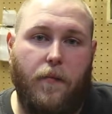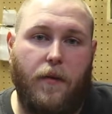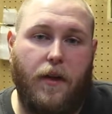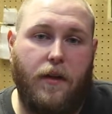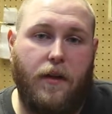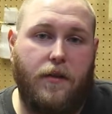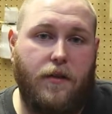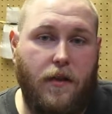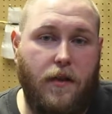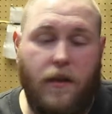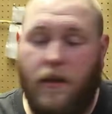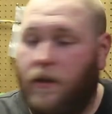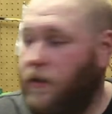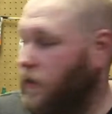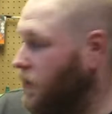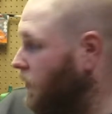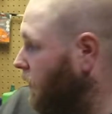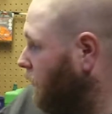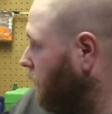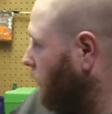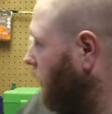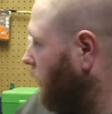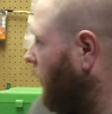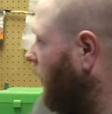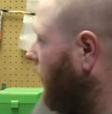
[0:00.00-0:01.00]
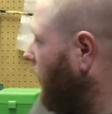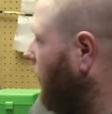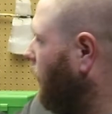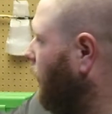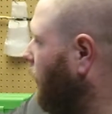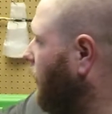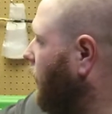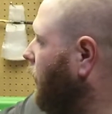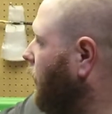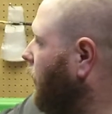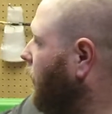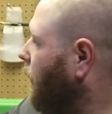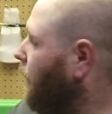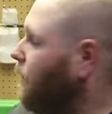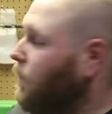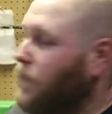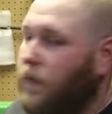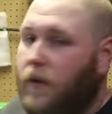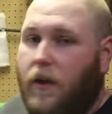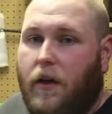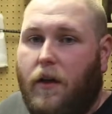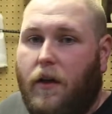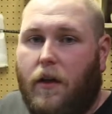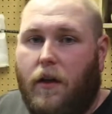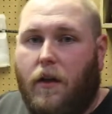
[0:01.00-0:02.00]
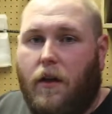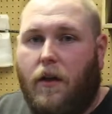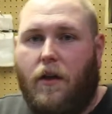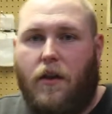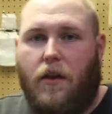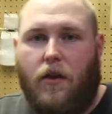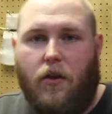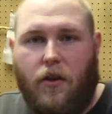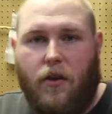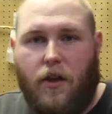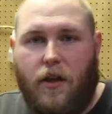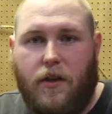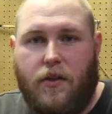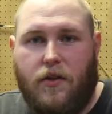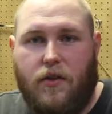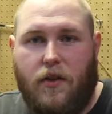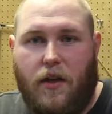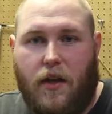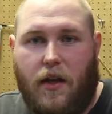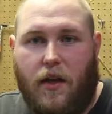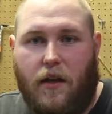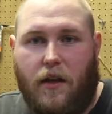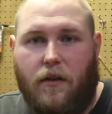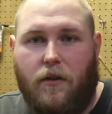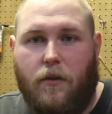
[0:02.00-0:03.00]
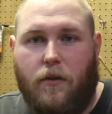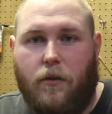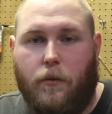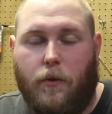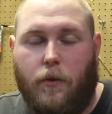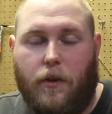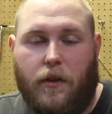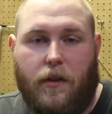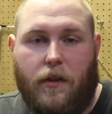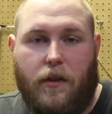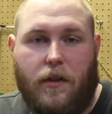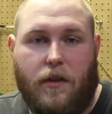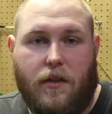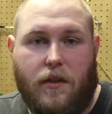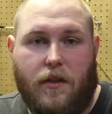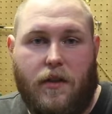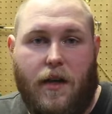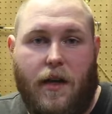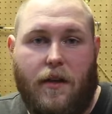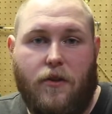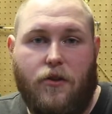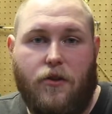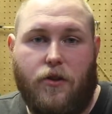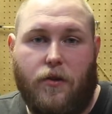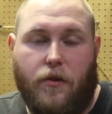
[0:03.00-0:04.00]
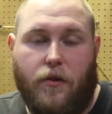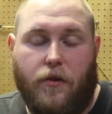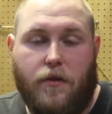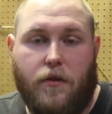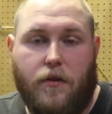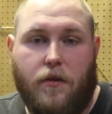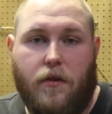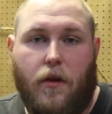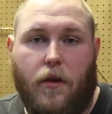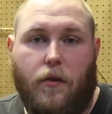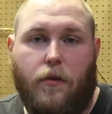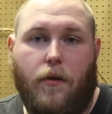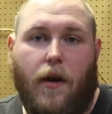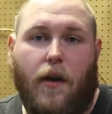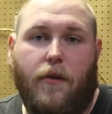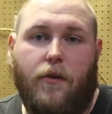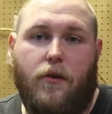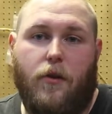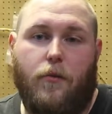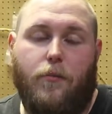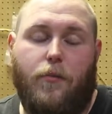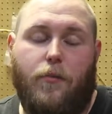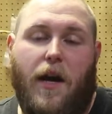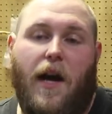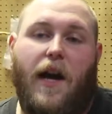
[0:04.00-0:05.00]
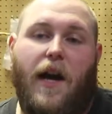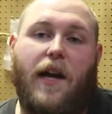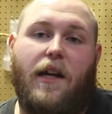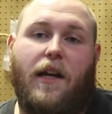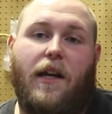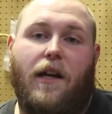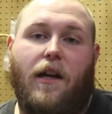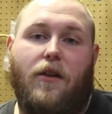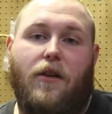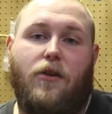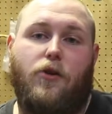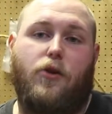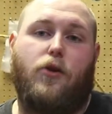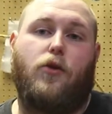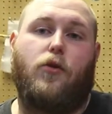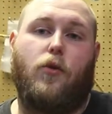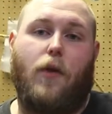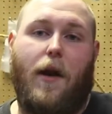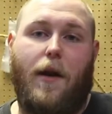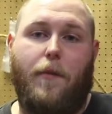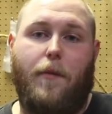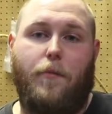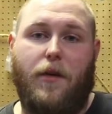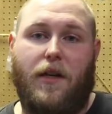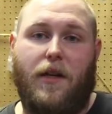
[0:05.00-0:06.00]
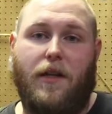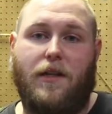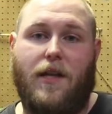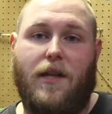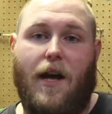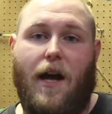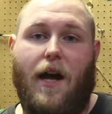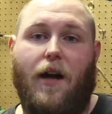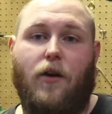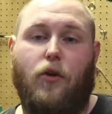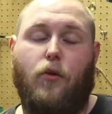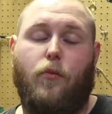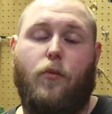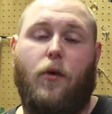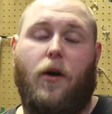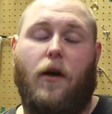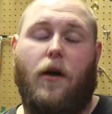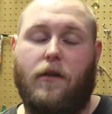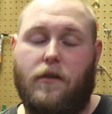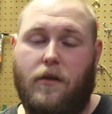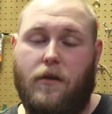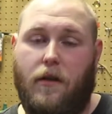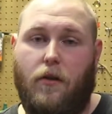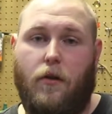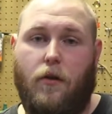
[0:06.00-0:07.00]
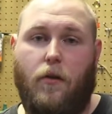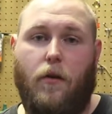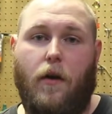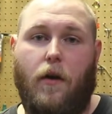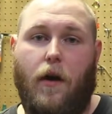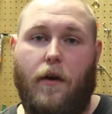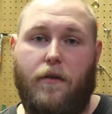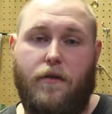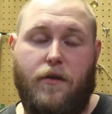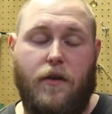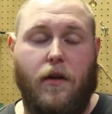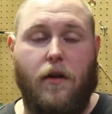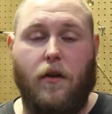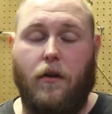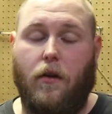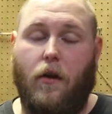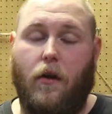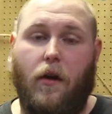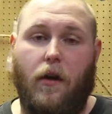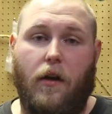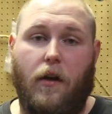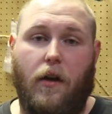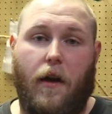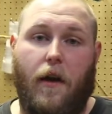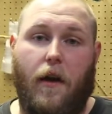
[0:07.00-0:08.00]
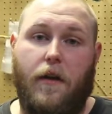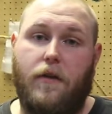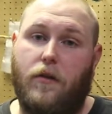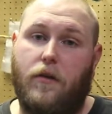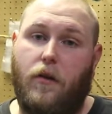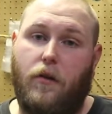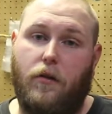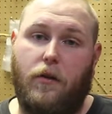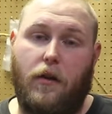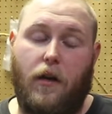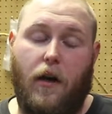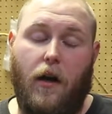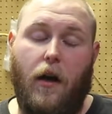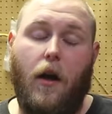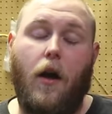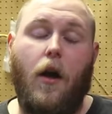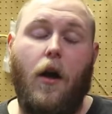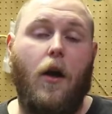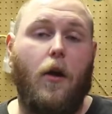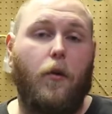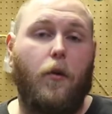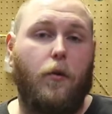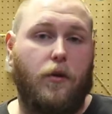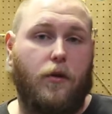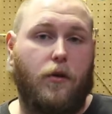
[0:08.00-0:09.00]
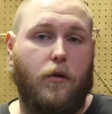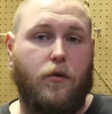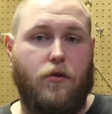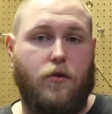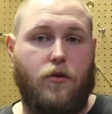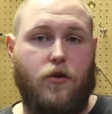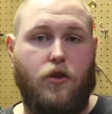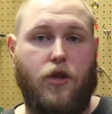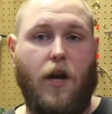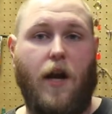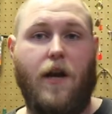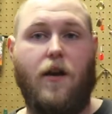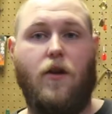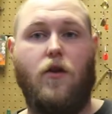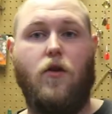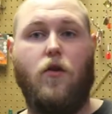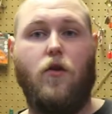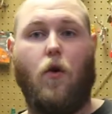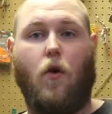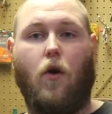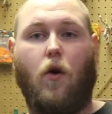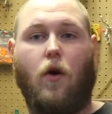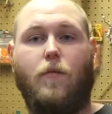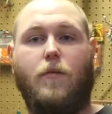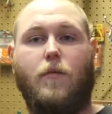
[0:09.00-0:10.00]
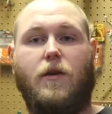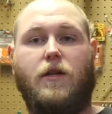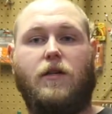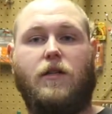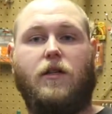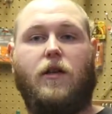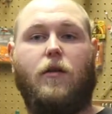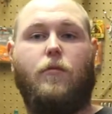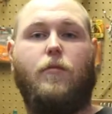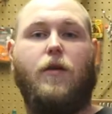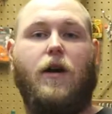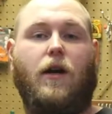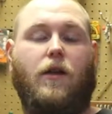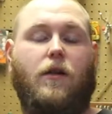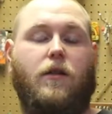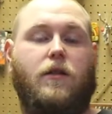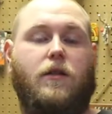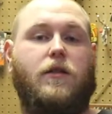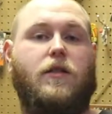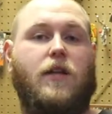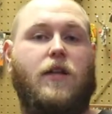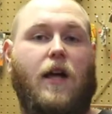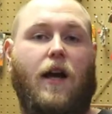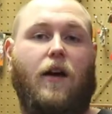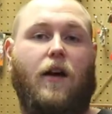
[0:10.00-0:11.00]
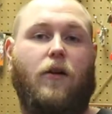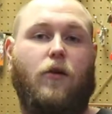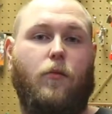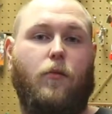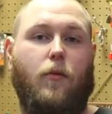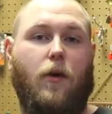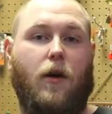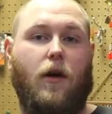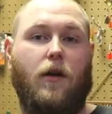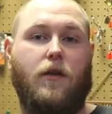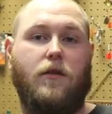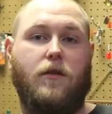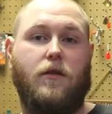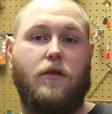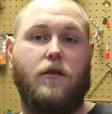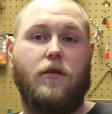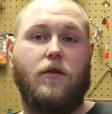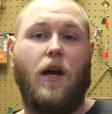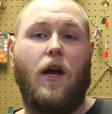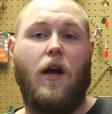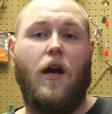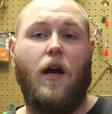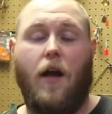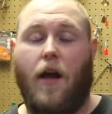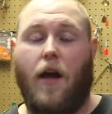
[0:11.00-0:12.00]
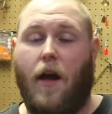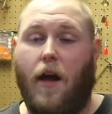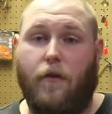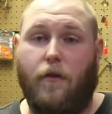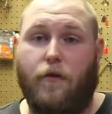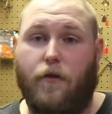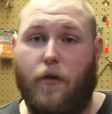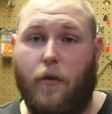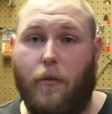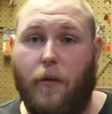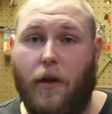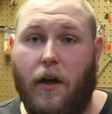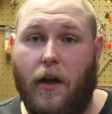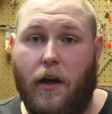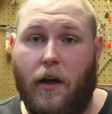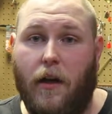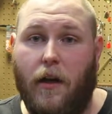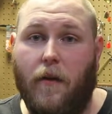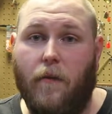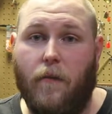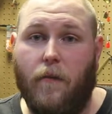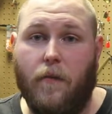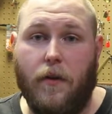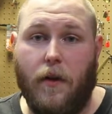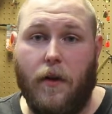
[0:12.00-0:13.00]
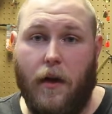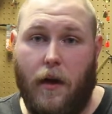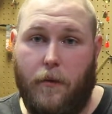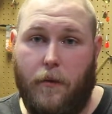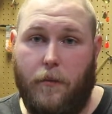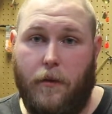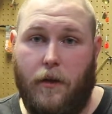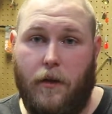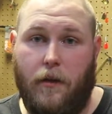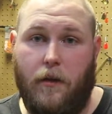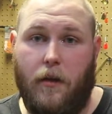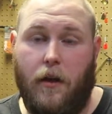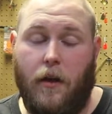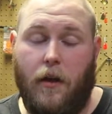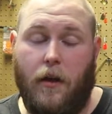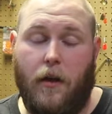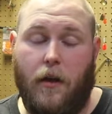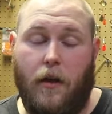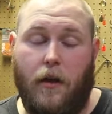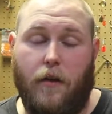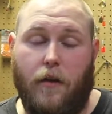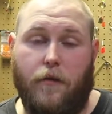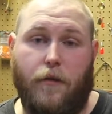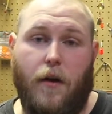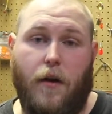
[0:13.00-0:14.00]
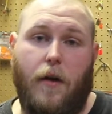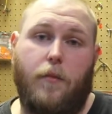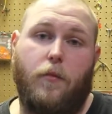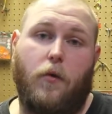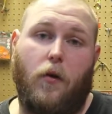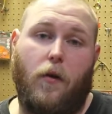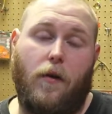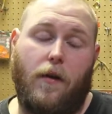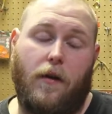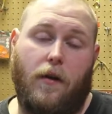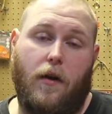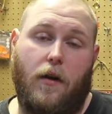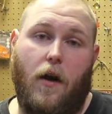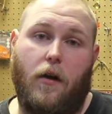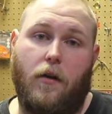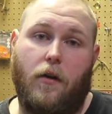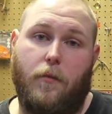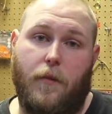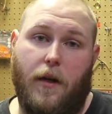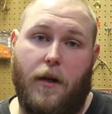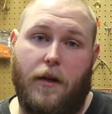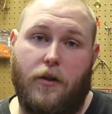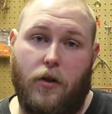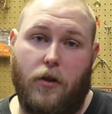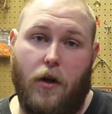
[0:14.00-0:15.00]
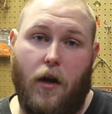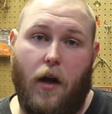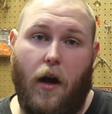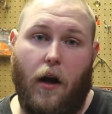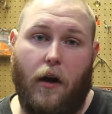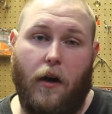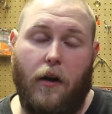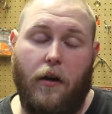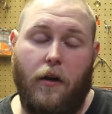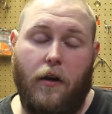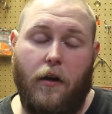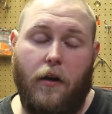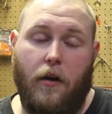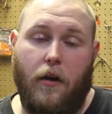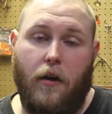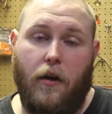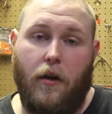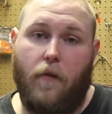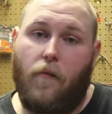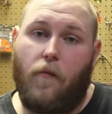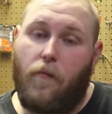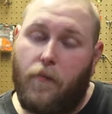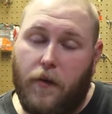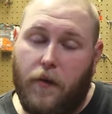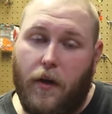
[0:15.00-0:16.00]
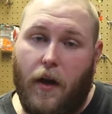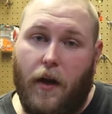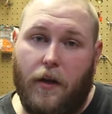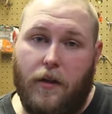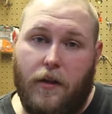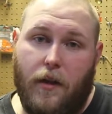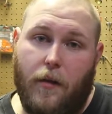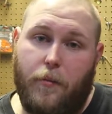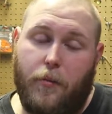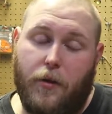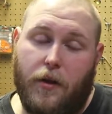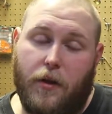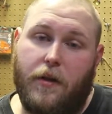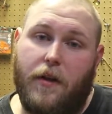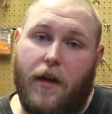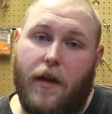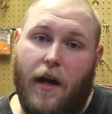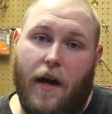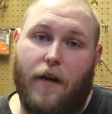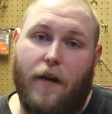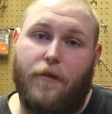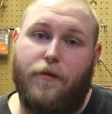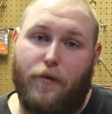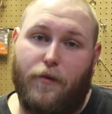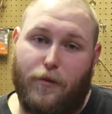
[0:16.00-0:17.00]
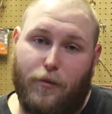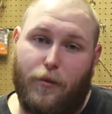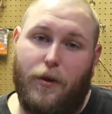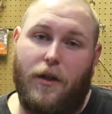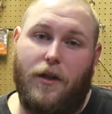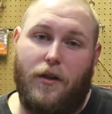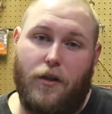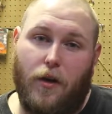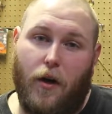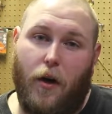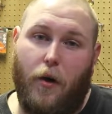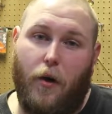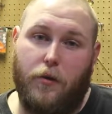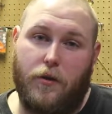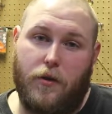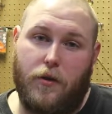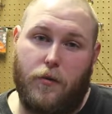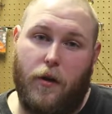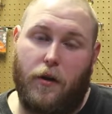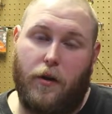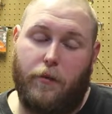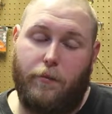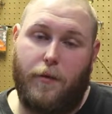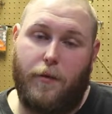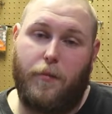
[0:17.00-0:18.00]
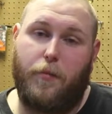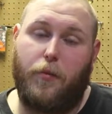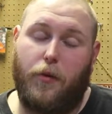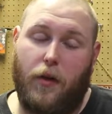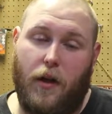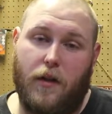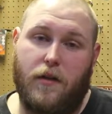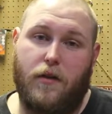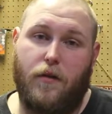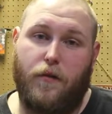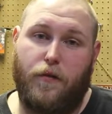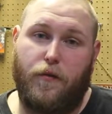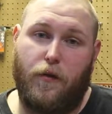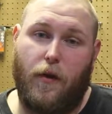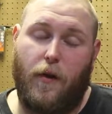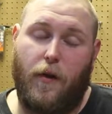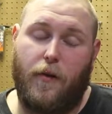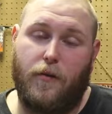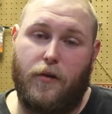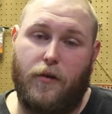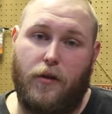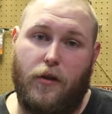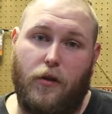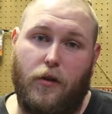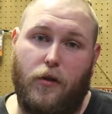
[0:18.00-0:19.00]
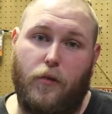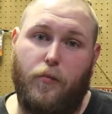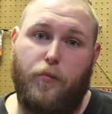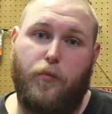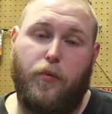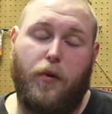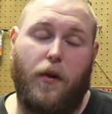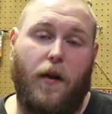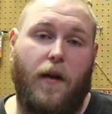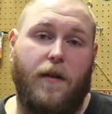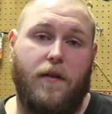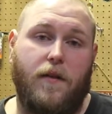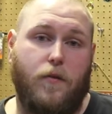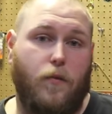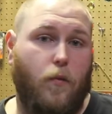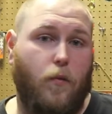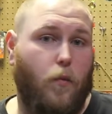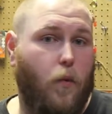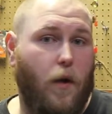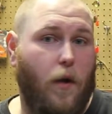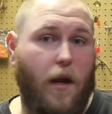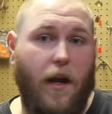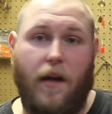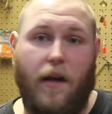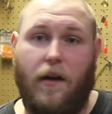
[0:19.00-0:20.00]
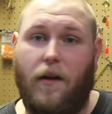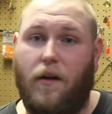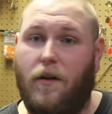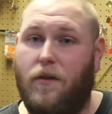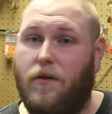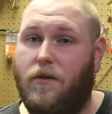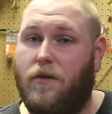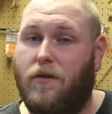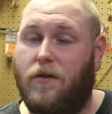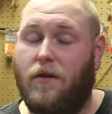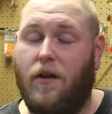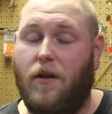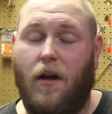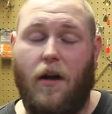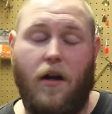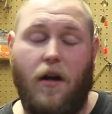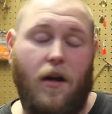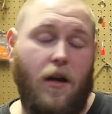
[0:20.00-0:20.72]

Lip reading: it's easier to carry this in with the essentials rather than packing in your great big tackle box. I know I've seen a lot of guys out there with those ginormous Cabela's tackle boxes, and for me, I mean, if I'm rolling around in my truck, I typically have 3 totes with me, plus a float tube, plus waders,